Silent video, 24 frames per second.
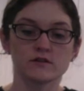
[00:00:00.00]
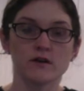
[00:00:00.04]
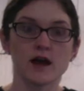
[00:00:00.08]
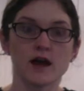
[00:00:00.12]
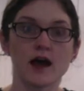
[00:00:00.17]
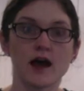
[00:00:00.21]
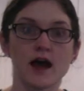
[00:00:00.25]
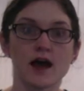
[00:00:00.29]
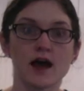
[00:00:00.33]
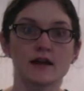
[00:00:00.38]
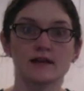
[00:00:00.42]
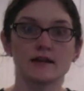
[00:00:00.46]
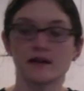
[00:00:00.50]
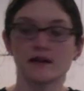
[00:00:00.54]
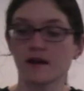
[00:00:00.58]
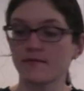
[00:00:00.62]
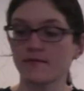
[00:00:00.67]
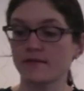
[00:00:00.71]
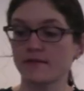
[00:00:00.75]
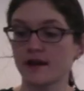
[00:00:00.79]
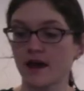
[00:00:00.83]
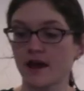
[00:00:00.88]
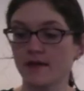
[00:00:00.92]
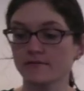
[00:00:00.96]
add
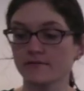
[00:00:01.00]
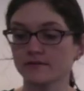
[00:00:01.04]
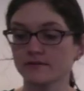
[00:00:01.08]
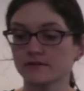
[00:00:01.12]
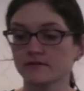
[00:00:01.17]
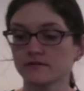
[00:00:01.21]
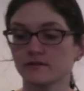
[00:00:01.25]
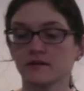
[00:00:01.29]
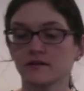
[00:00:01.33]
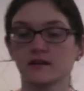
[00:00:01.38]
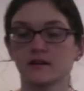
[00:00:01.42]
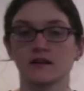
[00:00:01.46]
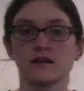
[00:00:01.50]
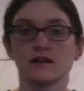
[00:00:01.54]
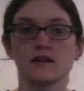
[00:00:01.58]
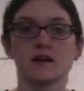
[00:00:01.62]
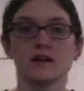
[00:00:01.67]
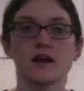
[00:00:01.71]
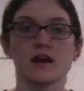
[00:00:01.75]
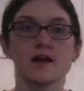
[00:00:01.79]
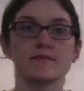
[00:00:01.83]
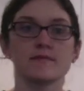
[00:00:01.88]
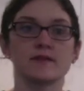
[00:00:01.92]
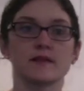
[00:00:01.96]
M&Ms.
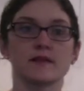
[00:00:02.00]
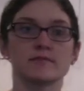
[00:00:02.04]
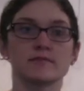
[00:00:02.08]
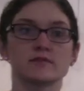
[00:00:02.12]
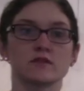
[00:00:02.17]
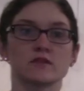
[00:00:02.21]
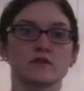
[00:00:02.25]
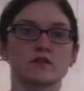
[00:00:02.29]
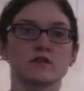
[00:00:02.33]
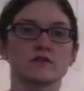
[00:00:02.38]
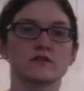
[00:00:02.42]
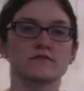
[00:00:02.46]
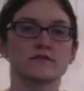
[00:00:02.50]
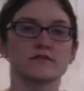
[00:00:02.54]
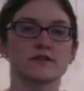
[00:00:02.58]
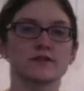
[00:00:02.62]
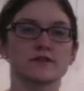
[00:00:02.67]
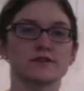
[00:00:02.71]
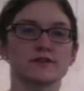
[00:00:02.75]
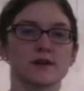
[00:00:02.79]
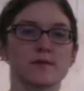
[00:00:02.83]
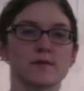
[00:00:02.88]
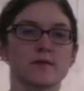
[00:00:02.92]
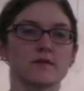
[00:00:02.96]
M&Ms are good for the
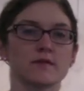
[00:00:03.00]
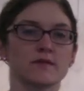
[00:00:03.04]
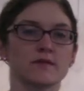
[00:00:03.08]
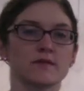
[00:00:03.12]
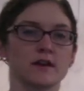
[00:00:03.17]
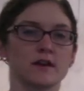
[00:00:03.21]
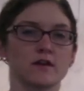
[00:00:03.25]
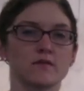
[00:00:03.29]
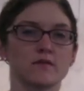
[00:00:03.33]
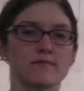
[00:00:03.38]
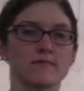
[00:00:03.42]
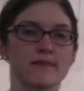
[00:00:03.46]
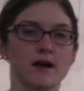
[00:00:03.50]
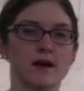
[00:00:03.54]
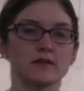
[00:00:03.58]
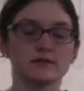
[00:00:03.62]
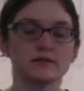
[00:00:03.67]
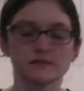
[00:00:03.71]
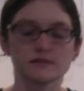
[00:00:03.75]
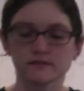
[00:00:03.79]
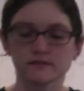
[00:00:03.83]
summer, they don't melt.